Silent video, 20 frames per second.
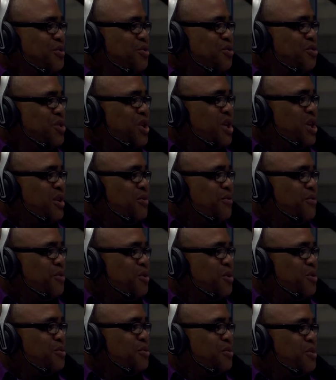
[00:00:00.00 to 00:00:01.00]
really
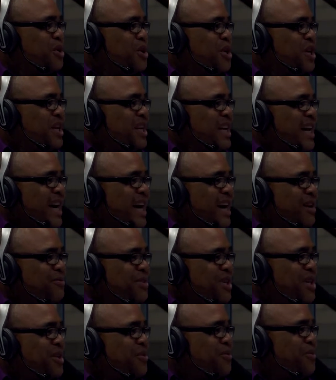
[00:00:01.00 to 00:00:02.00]
from the
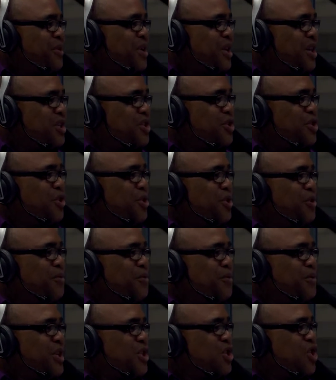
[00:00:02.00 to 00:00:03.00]
after effect
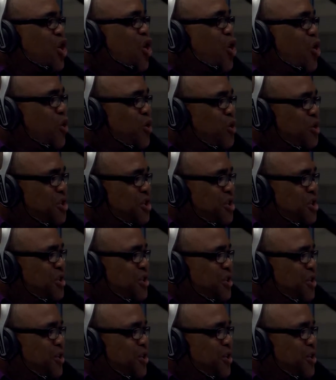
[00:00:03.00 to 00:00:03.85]
of the scourge,